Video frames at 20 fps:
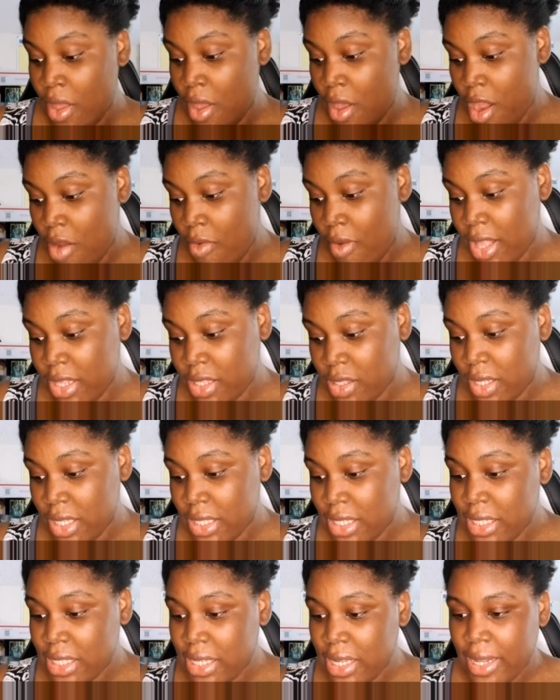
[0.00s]
All right, so this
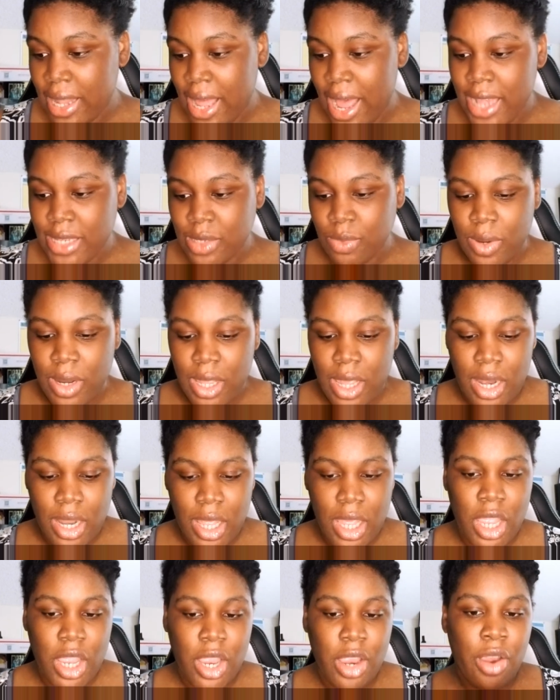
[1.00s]
is the last one in
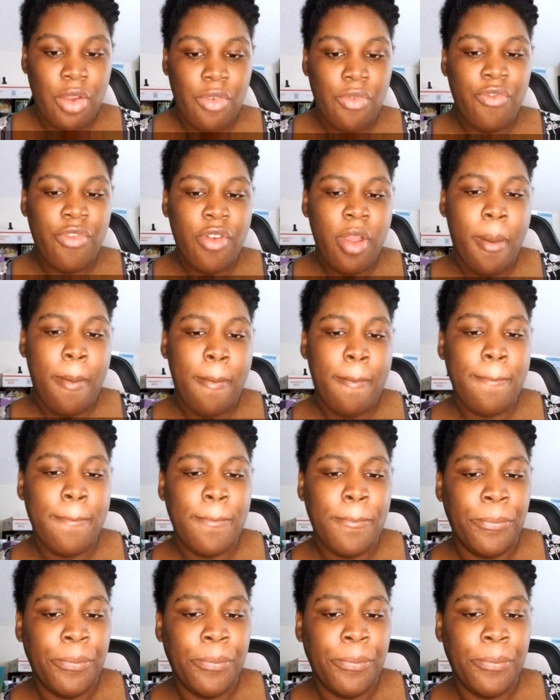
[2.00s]
here, from